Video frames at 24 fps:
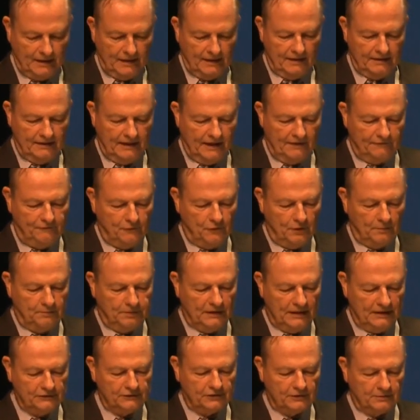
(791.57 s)
Therefore,
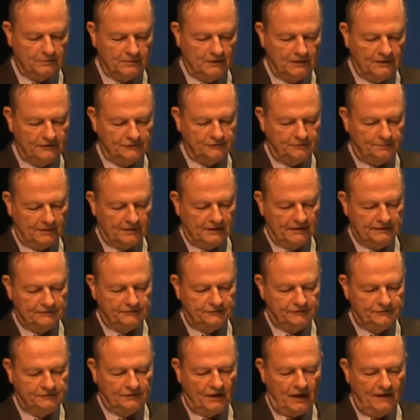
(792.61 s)
pleasurable
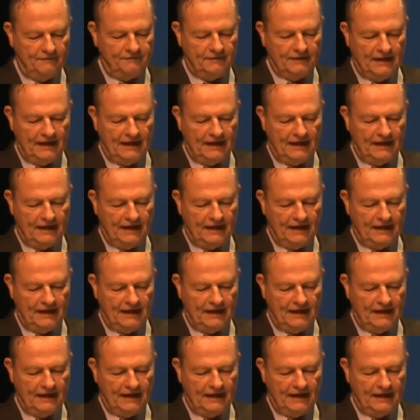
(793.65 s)
experiences often